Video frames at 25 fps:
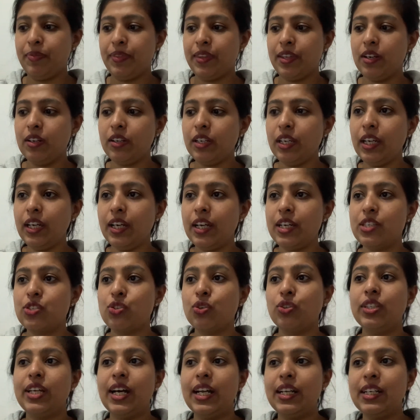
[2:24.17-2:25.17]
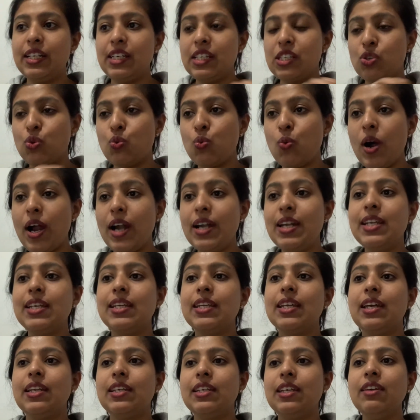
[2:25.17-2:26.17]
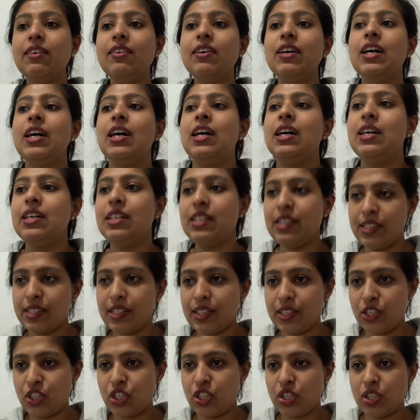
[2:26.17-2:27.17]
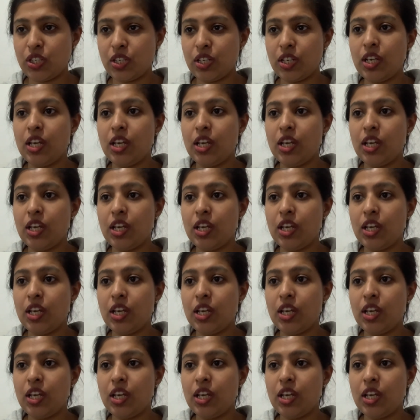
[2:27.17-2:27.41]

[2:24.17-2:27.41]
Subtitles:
Okay guys, so that is quantitative research.